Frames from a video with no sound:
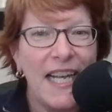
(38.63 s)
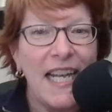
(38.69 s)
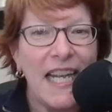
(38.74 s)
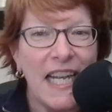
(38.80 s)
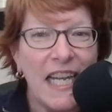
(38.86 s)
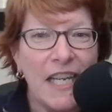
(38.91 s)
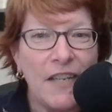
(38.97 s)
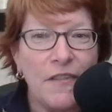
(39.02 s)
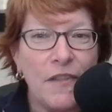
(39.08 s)

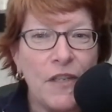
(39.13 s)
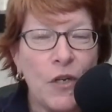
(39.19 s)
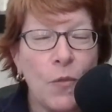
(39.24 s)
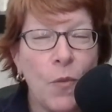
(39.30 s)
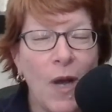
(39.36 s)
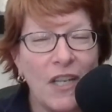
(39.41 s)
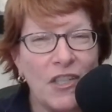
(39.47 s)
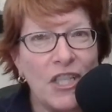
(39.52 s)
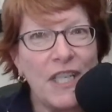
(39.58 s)
If you're
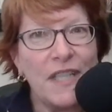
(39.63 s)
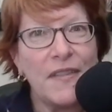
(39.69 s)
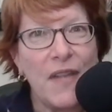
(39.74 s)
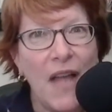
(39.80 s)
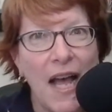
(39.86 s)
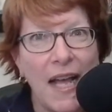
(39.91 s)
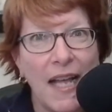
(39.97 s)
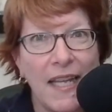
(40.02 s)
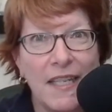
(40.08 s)
watching
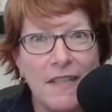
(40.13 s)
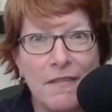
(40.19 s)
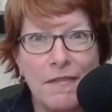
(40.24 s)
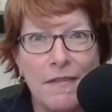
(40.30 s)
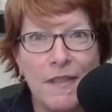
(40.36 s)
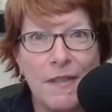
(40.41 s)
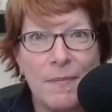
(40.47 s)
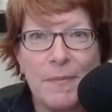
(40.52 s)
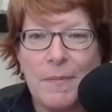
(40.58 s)

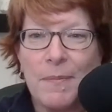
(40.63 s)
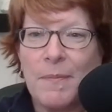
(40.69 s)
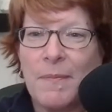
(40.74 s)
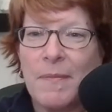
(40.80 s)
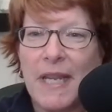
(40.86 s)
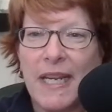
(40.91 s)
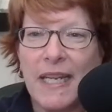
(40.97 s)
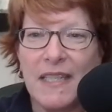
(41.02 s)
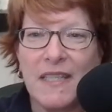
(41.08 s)
live,
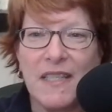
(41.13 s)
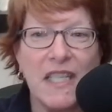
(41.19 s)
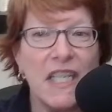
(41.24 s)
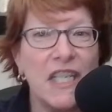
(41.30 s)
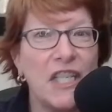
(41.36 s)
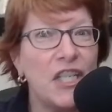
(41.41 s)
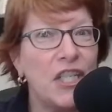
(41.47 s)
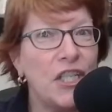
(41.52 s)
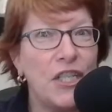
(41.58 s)
it's
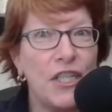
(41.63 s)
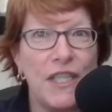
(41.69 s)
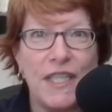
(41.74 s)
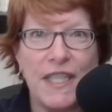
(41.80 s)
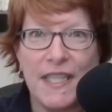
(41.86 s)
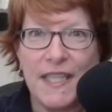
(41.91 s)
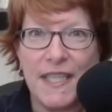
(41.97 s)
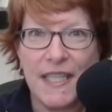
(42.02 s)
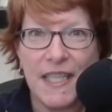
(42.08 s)
good
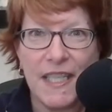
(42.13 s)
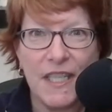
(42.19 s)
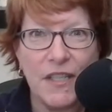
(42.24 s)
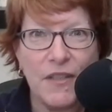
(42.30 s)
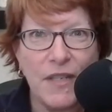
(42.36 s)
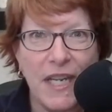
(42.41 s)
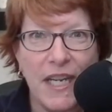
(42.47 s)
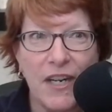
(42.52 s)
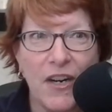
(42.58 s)
to see
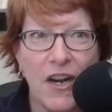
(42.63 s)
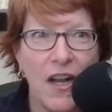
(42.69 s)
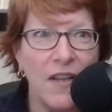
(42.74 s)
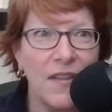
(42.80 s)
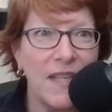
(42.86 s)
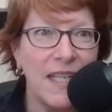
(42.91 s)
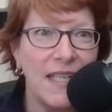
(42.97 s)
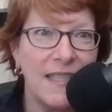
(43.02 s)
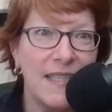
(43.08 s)
you here
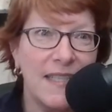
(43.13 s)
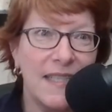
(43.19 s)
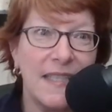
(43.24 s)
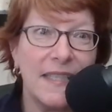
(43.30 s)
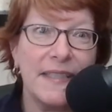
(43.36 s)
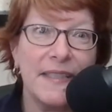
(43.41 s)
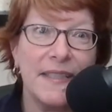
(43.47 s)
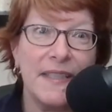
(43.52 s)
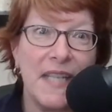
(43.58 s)
on this
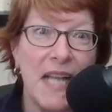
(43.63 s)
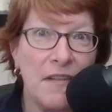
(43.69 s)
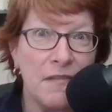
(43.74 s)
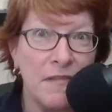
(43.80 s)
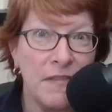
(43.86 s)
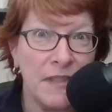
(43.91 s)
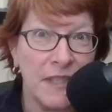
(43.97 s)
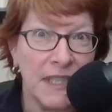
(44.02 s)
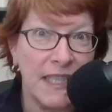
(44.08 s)

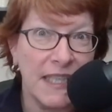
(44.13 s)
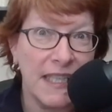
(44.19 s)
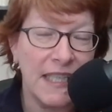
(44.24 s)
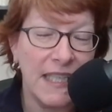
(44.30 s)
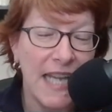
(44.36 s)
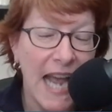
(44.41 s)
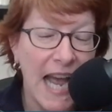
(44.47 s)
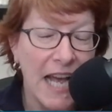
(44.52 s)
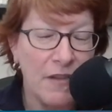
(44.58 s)

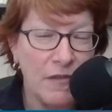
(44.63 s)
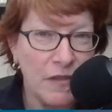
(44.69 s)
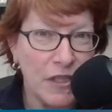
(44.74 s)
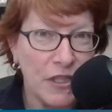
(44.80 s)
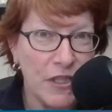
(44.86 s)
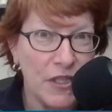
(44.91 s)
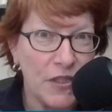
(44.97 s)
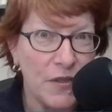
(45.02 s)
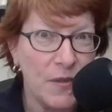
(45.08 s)
lovely
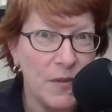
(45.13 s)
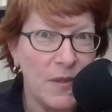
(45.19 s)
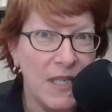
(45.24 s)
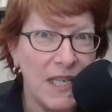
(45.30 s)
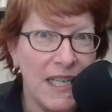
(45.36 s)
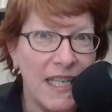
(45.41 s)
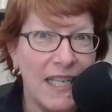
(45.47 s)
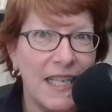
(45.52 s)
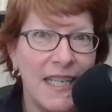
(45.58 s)

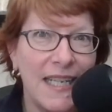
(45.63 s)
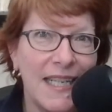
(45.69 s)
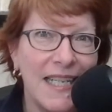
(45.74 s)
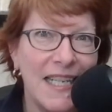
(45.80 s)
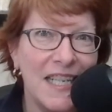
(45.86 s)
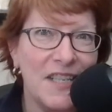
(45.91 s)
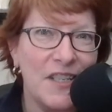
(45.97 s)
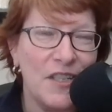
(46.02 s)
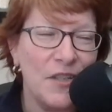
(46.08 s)
afternoon
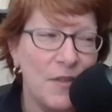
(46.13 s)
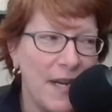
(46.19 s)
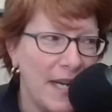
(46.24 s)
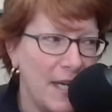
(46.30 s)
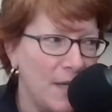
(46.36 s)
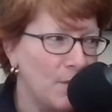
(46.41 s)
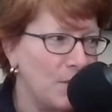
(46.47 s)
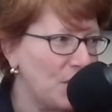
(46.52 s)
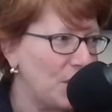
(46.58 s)
in New
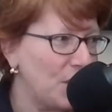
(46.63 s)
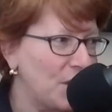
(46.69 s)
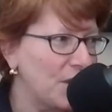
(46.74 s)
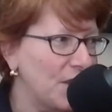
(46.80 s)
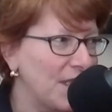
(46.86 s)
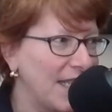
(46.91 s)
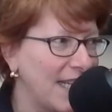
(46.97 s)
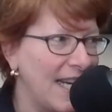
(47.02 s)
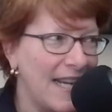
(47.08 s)

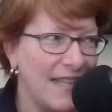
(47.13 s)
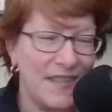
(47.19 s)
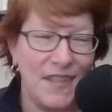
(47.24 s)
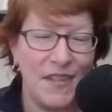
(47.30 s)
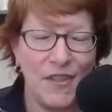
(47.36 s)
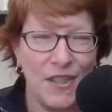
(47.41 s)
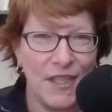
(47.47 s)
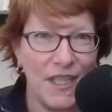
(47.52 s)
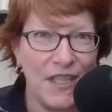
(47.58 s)
Hampshire. Yes,
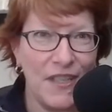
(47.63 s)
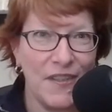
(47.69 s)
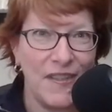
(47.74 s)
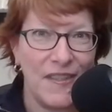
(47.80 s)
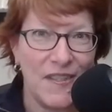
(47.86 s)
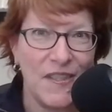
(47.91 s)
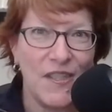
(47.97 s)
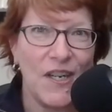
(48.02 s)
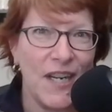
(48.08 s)
you can hear
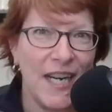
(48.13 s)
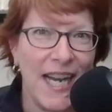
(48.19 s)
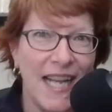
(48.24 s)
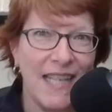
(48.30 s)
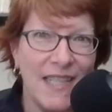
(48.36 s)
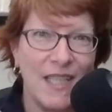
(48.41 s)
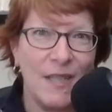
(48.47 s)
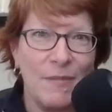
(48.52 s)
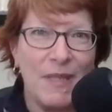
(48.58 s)
the
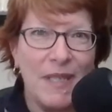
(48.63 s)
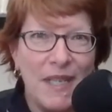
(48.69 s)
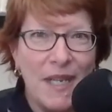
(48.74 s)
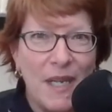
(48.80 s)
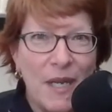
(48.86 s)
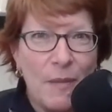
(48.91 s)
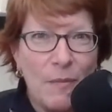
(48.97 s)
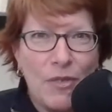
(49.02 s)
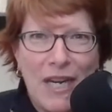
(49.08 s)
sarcasm
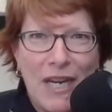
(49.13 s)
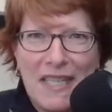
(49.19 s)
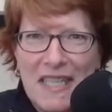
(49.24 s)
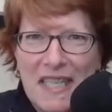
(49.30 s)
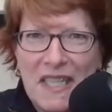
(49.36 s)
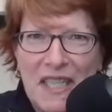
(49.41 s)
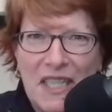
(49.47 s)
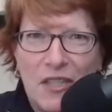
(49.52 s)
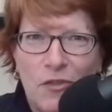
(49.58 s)

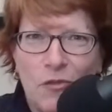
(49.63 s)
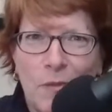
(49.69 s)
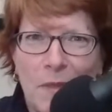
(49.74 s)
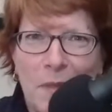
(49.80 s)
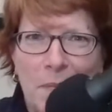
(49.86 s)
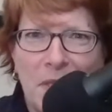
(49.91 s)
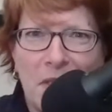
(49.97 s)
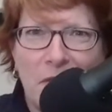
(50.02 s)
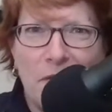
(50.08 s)
practically
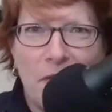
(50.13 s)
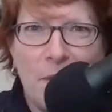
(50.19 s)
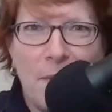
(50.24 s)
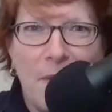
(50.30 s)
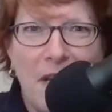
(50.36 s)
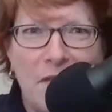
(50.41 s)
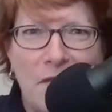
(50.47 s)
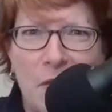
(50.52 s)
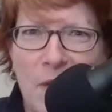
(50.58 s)
dripping from
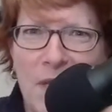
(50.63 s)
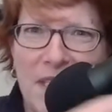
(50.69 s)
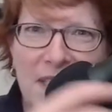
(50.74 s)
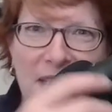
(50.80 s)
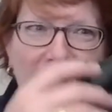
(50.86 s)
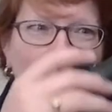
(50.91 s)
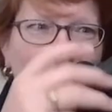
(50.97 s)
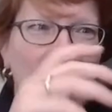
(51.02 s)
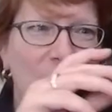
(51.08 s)
my
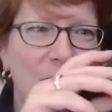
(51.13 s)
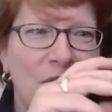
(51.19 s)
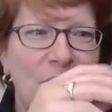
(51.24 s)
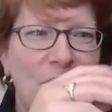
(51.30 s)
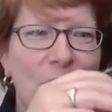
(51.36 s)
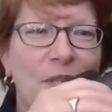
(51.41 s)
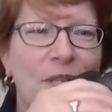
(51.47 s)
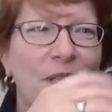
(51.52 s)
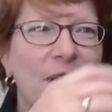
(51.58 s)
voice there, I'm
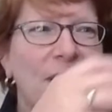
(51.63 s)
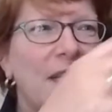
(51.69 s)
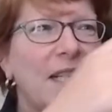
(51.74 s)
sure.